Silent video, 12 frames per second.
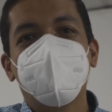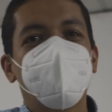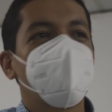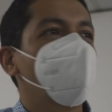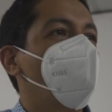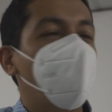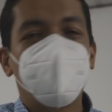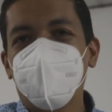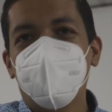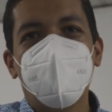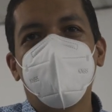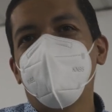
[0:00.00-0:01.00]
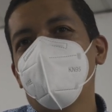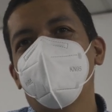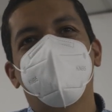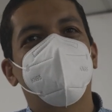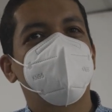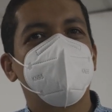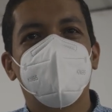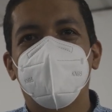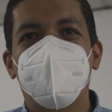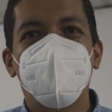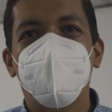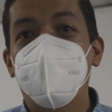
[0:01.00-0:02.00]
just $1
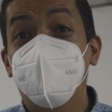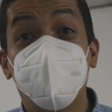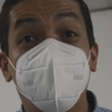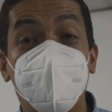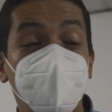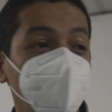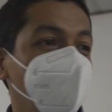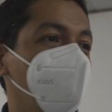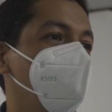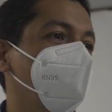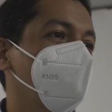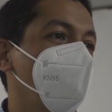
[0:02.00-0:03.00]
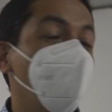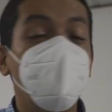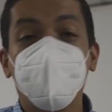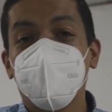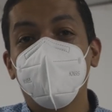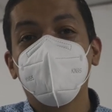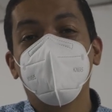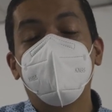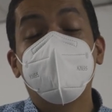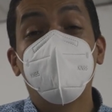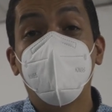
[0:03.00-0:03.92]
of Bitcoin Cash, or you can also make a